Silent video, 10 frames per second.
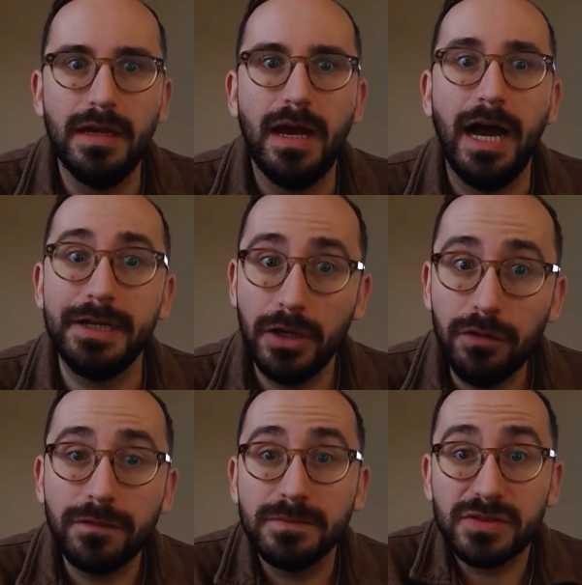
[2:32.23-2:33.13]
I
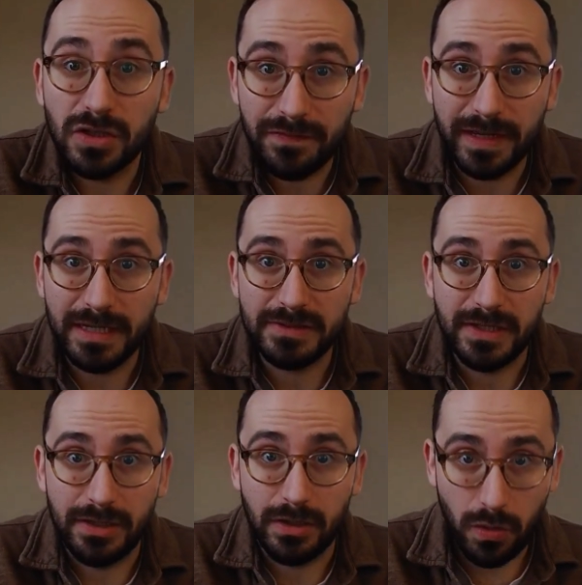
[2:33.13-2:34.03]
know from surveys
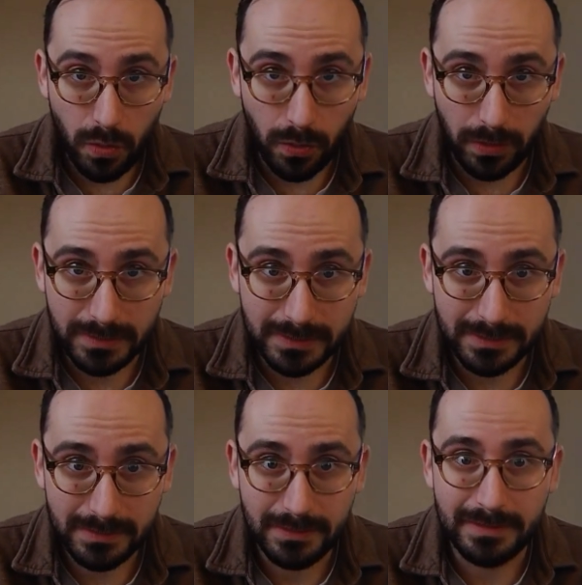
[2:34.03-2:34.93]
and
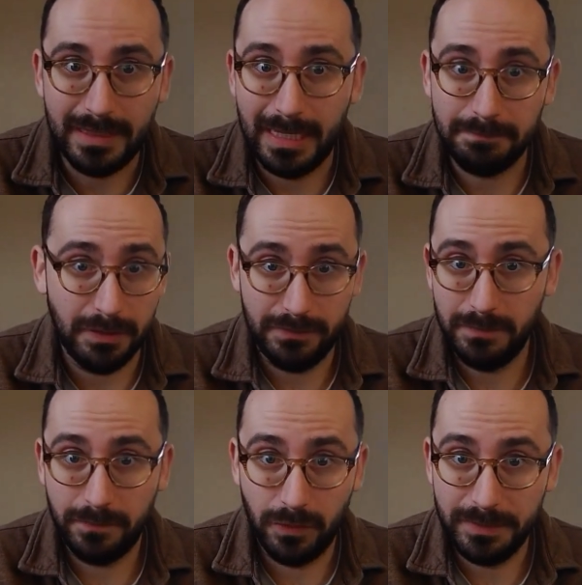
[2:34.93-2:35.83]
accords and
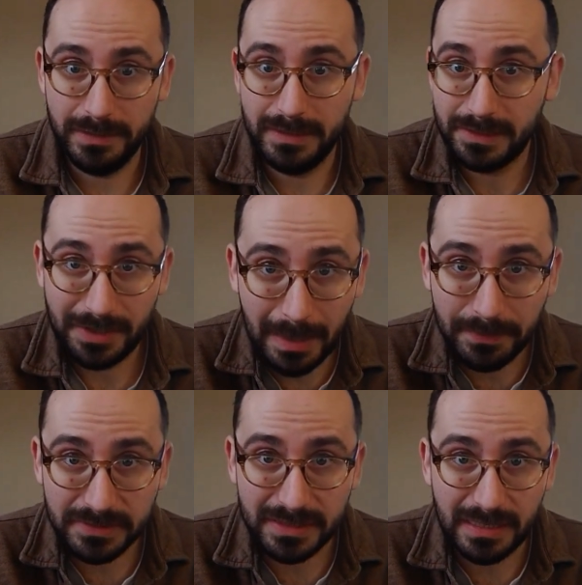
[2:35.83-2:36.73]
perfume formula
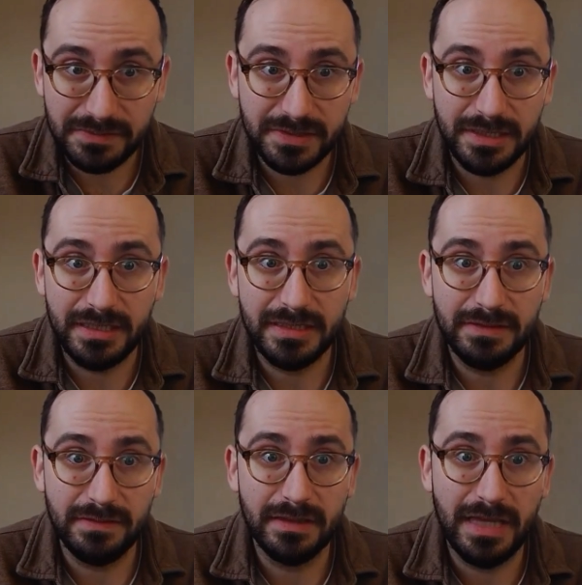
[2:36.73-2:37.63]
examples that I've seen
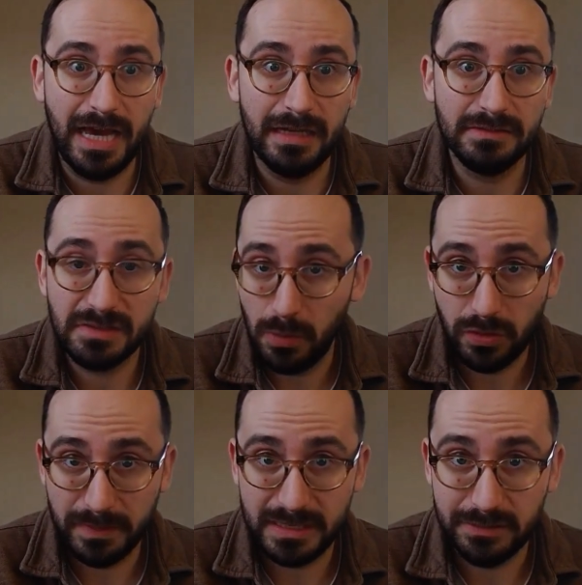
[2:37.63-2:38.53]
that
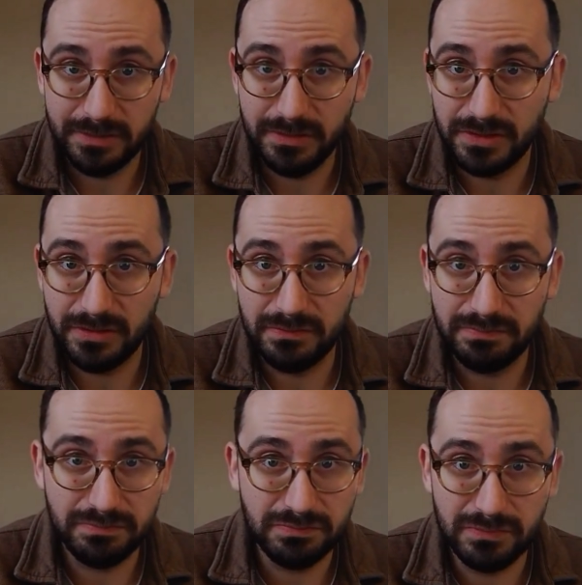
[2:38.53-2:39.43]
smoke materials are,
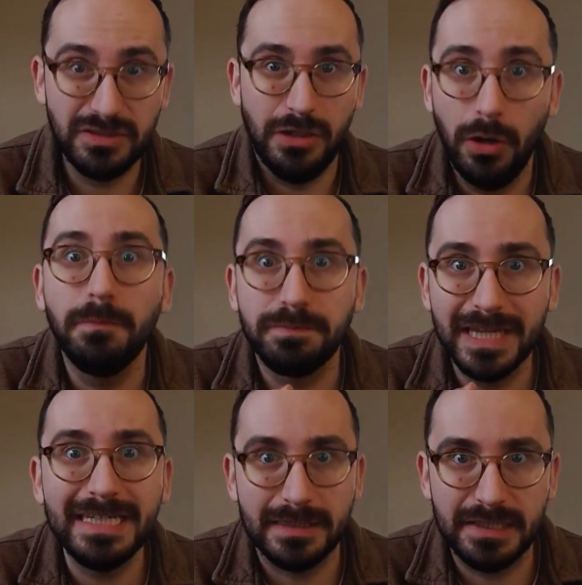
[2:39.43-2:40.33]

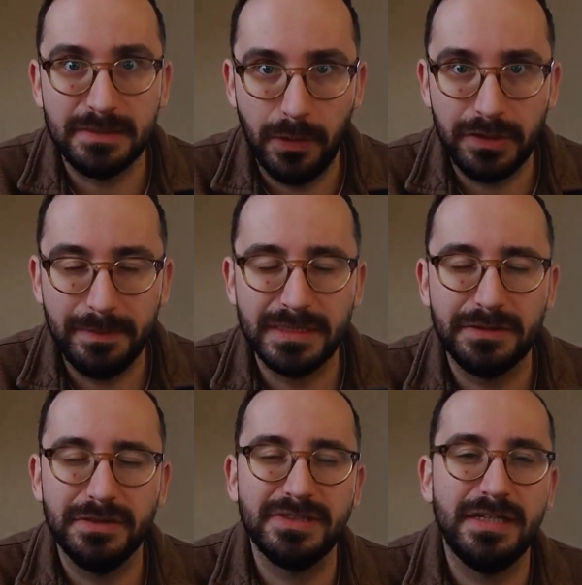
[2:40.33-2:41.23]
blatantly smoky
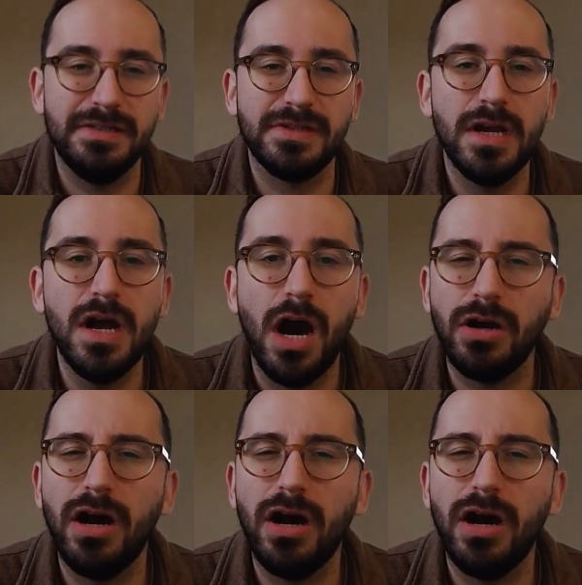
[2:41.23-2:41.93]
materials, that is, are